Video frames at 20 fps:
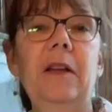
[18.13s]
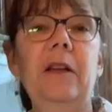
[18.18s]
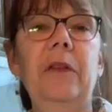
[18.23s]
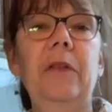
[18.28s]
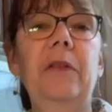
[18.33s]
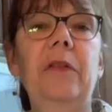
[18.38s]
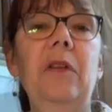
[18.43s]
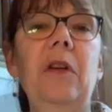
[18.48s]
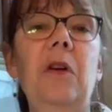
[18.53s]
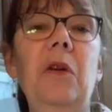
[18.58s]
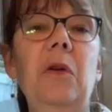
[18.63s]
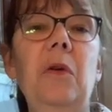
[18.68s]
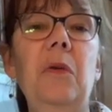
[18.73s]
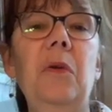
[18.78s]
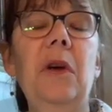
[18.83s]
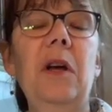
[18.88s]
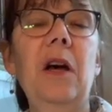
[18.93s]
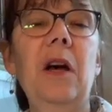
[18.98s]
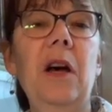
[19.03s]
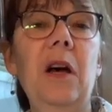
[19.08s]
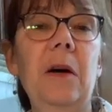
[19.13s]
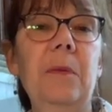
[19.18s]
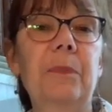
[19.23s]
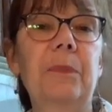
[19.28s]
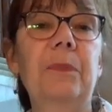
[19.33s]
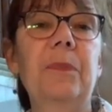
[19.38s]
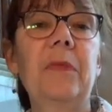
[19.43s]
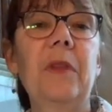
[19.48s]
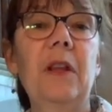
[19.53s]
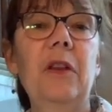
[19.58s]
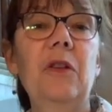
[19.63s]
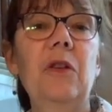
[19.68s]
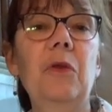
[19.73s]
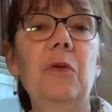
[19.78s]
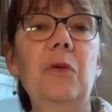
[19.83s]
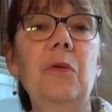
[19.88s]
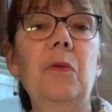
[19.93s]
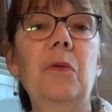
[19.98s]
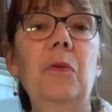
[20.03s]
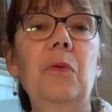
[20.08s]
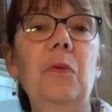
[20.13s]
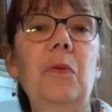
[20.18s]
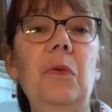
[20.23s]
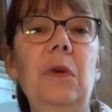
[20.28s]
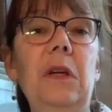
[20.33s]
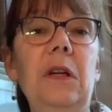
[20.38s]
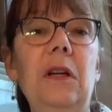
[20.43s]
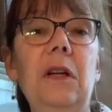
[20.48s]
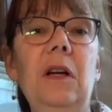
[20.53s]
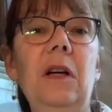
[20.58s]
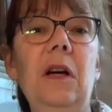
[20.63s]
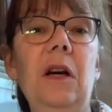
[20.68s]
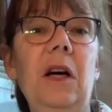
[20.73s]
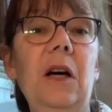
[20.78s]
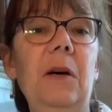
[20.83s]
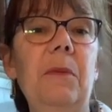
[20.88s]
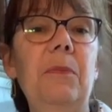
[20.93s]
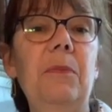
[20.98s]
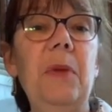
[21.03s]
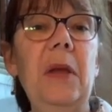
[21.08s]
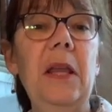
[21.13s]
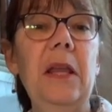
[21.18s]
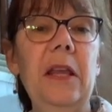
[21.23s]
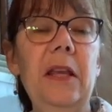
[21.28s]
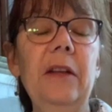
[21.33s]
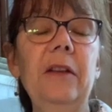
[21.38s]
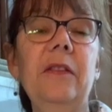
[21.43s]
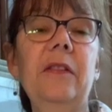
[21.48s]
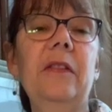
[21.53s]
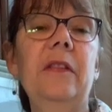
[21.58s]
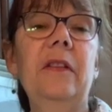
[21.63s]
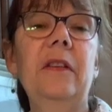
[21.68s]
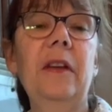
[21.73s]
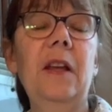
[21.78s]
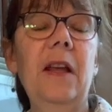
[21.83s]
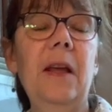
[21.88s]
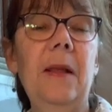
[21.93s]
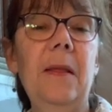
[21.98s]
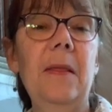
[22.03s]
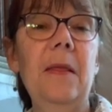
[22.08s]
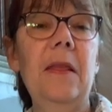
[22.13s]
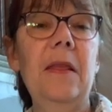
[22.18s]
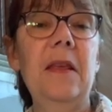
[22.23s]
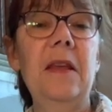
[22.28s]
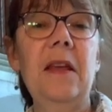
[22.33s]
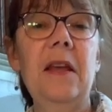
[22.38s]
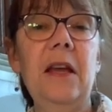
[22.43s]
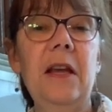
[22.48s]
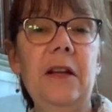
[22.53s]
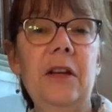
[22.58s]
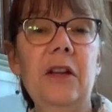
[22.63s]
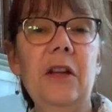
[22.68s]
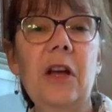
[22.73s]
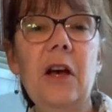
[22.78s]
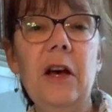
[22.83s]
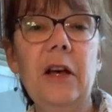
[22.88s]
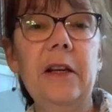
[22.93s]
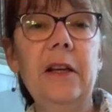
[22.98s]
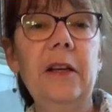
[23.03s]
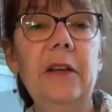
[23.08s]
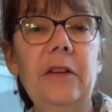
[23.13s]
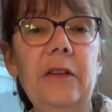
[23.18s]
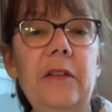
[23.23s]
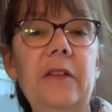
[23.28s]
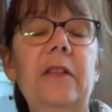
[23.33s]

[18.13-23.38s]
So you bake it and then cut it,